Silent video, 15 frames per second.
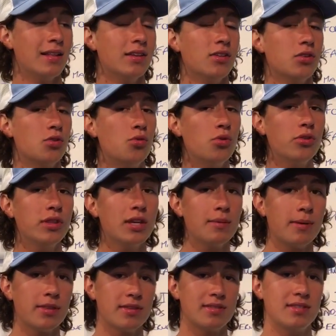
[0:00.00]
Now, the cool thing
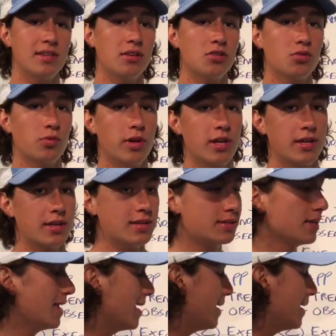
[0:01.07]
about the sales rank is